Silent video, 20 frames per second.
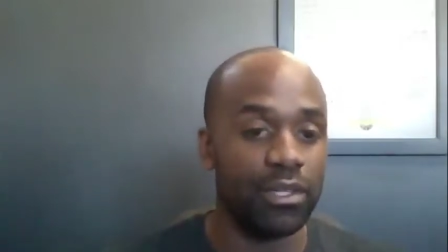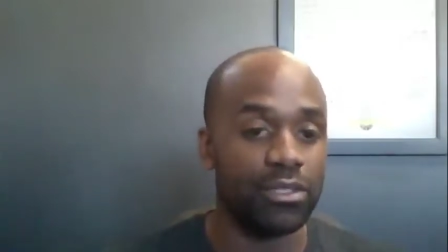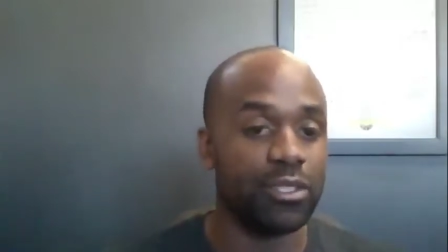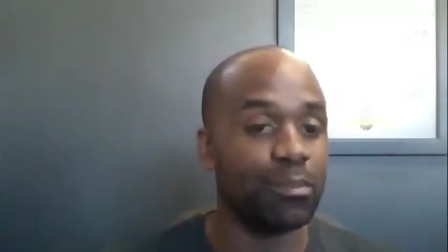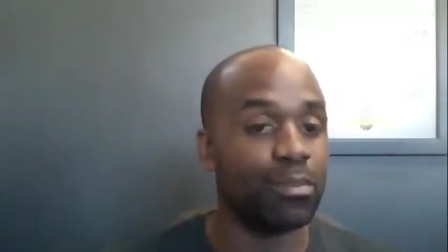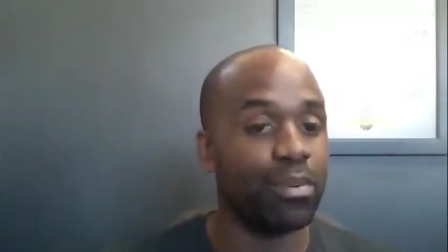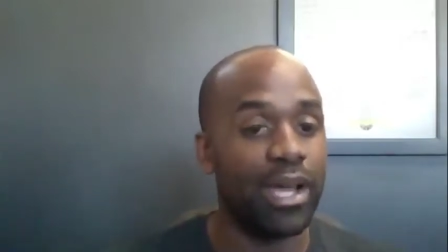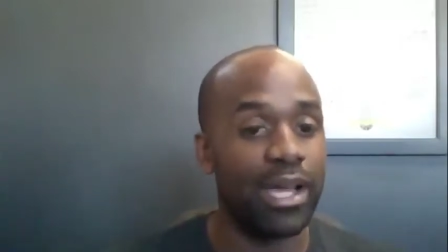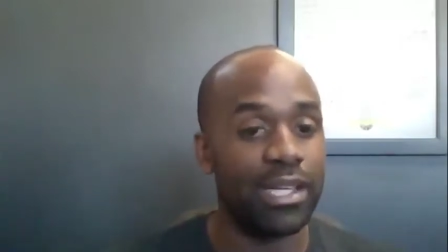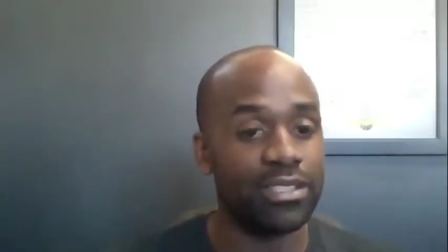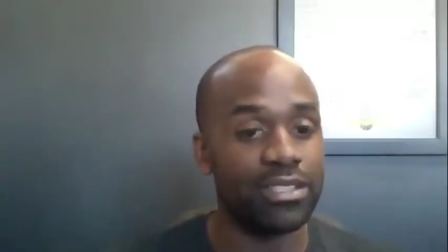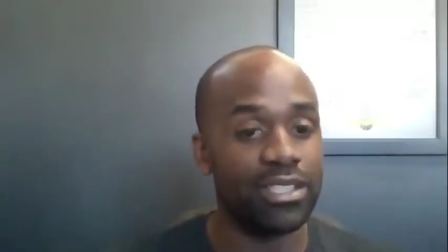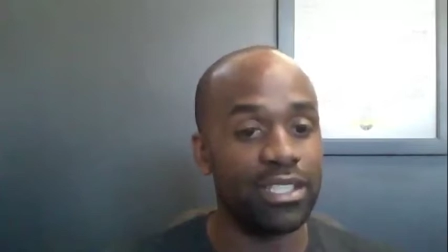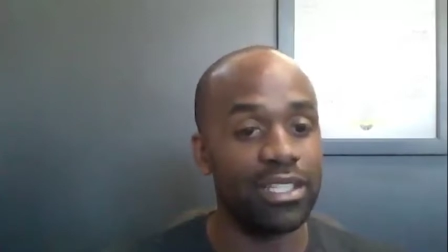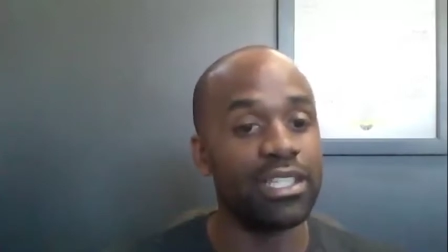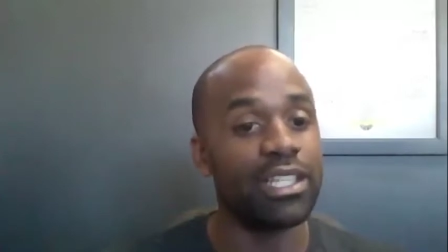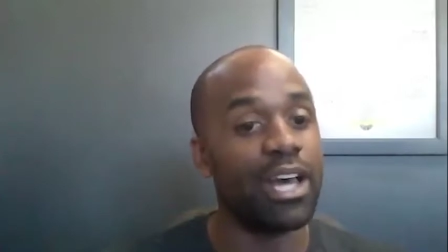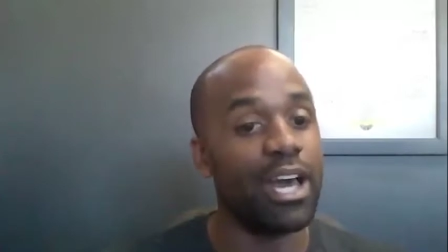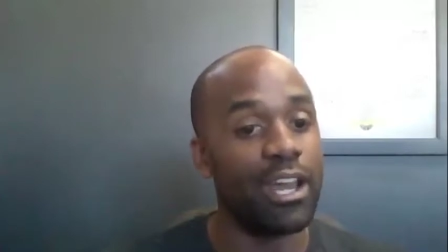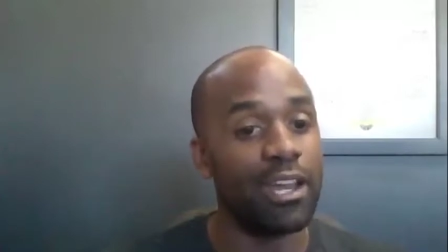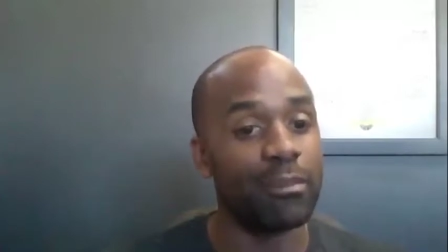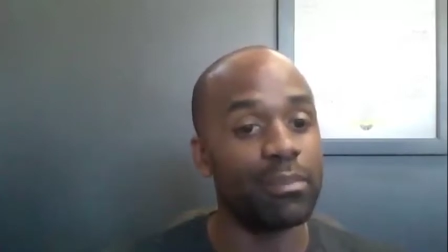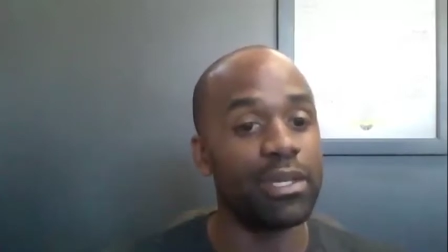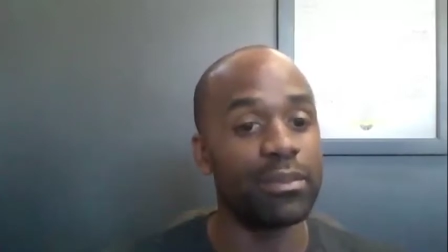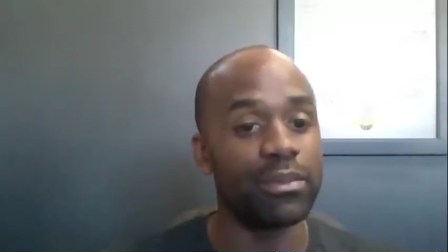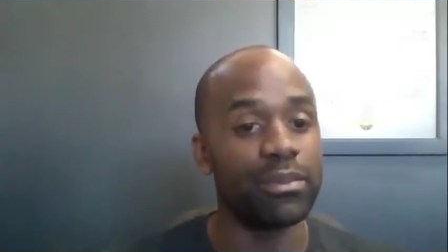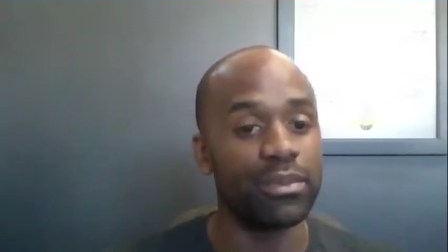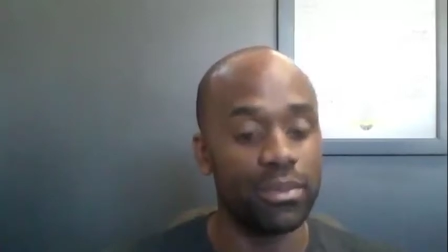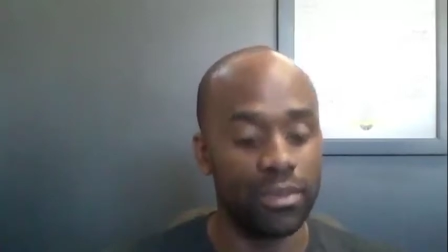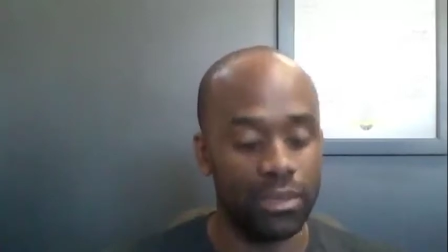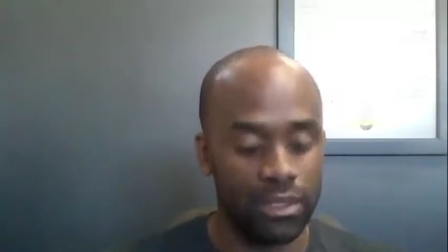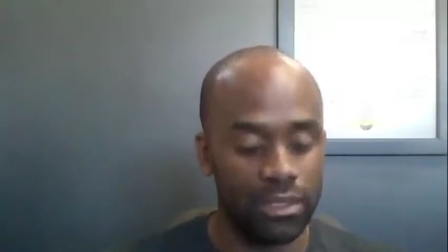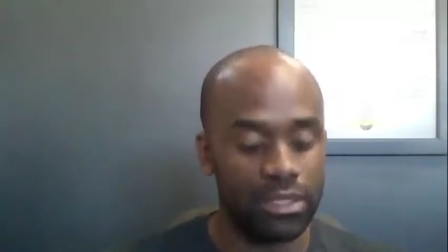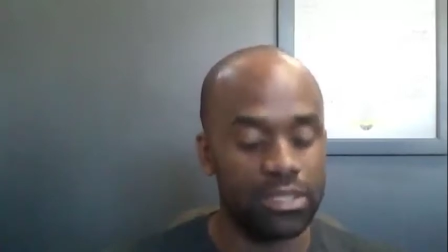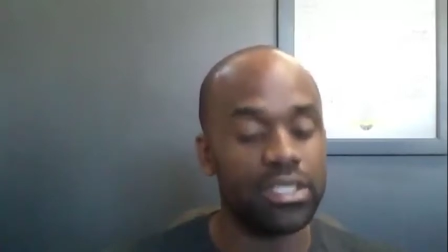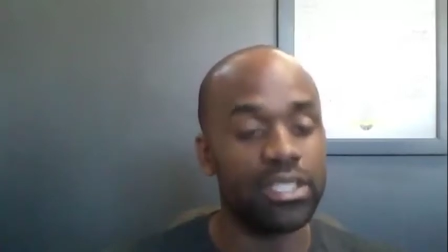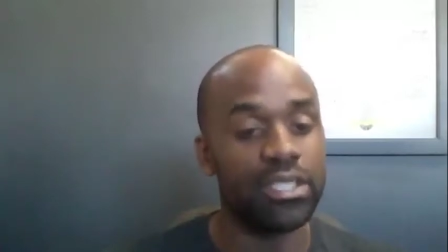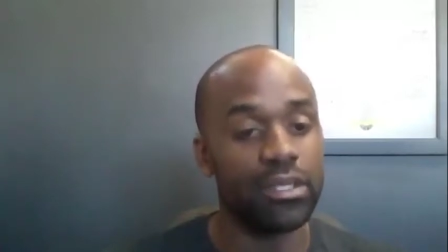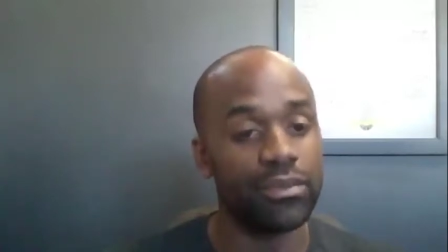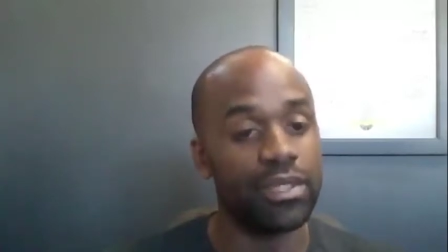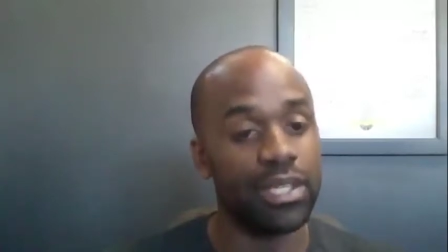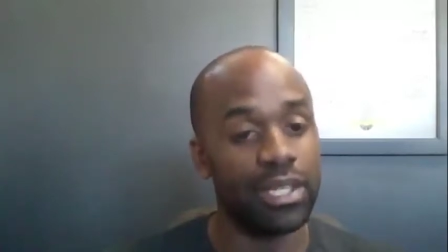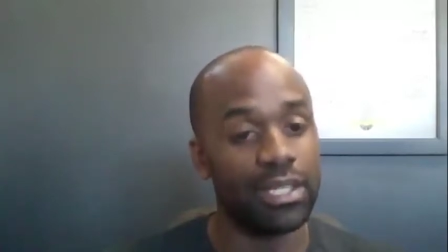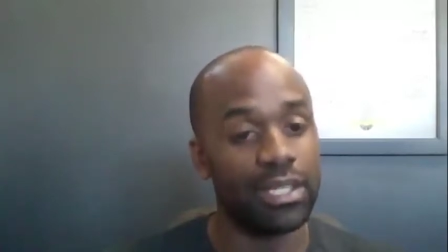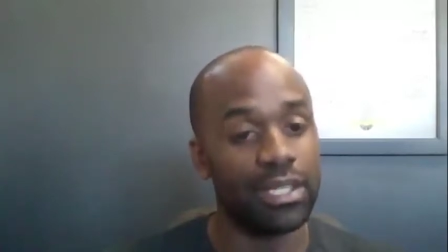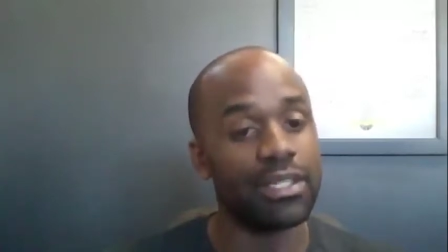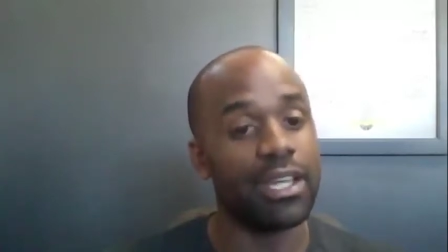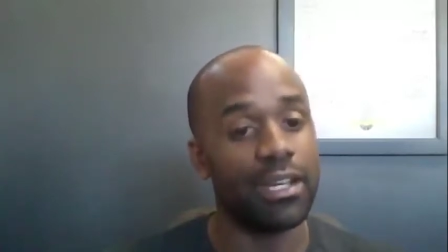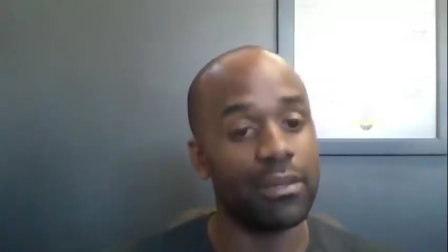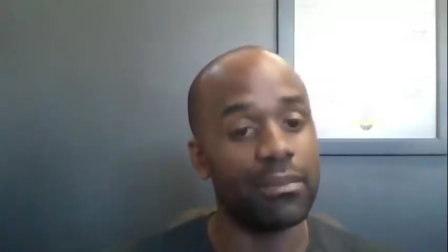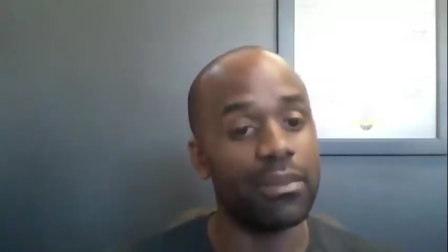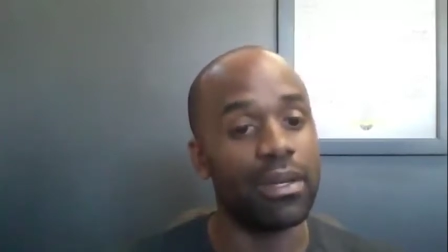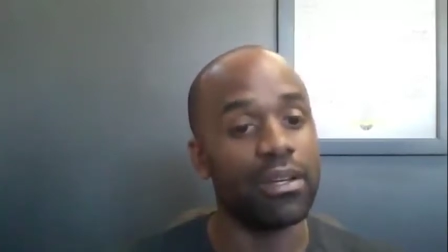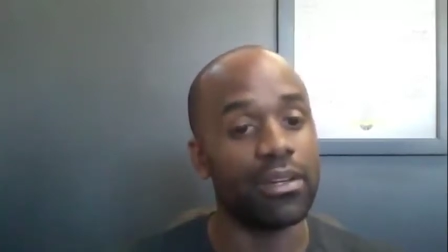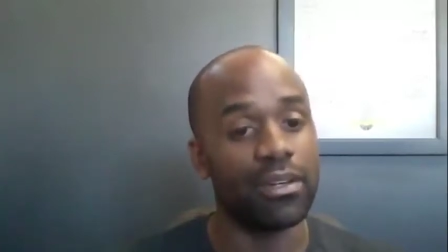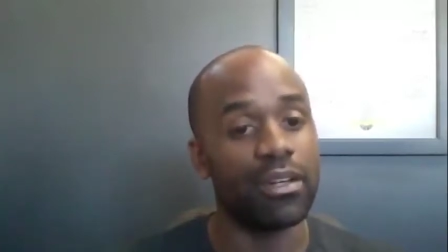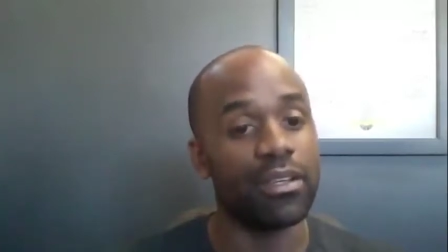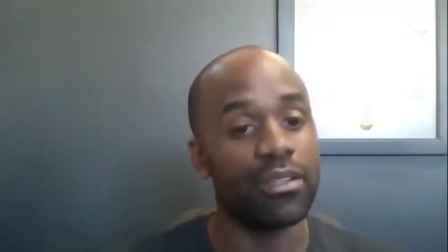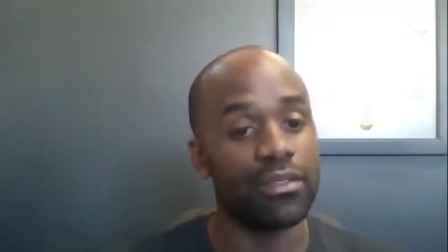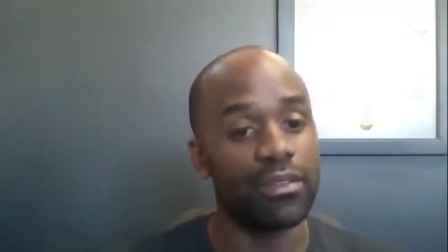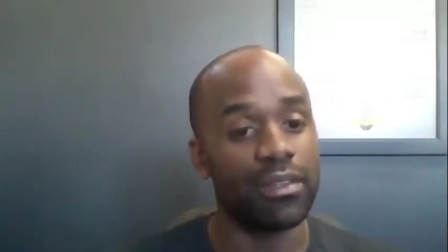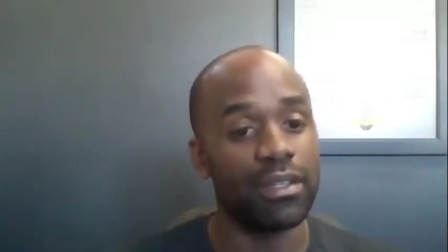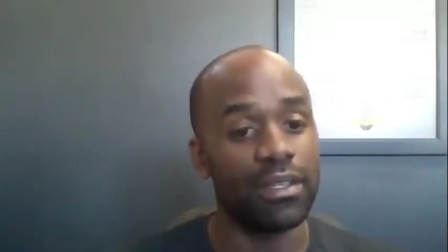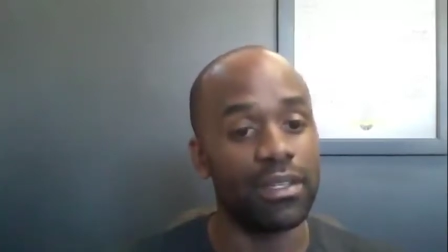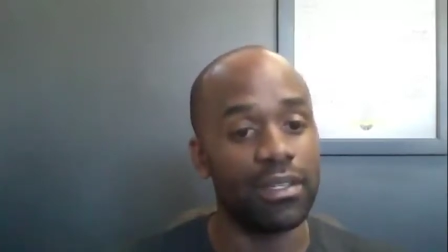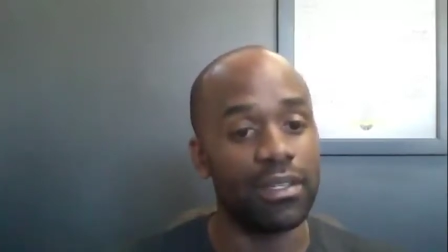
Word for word: surprisingly a lot of people still think that about CrossFit.